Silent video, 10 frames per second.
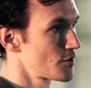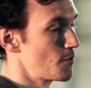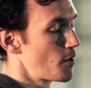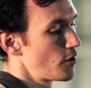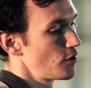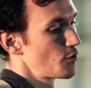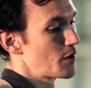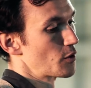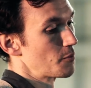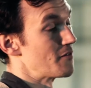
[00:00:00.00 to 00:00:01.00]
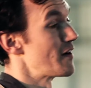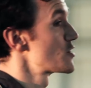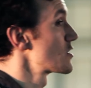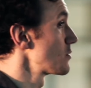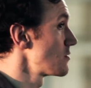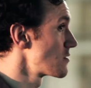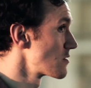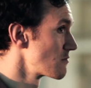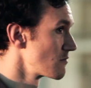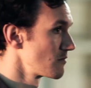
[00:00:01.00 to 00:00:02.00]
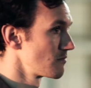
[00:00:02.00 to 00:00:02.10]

Tomorrow it will be vegetables.